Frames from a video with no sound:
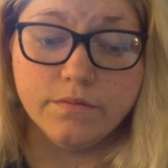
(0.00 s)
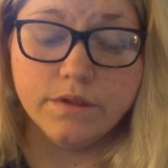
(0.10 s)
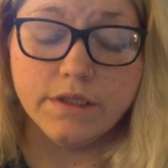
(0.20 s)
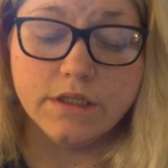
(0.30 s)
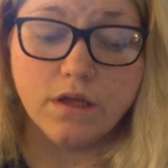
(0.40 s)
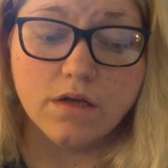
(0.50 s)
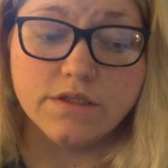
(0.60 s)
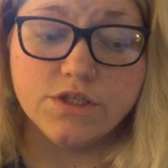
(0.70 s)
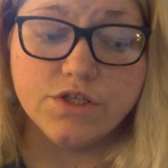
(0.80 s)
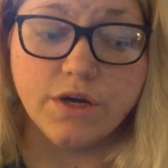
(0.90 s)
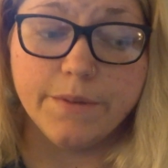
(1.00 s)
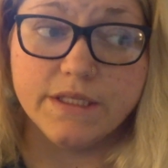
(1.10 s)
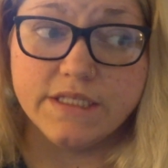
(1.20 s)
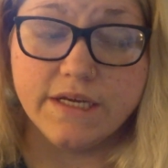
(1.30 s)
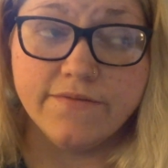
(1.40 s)
and he lost his job at the
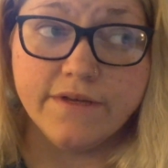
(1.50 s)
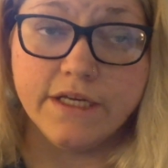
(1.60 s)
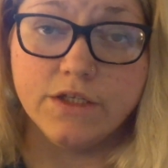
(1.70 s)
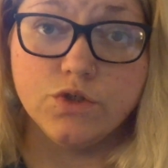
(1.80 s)
DMV.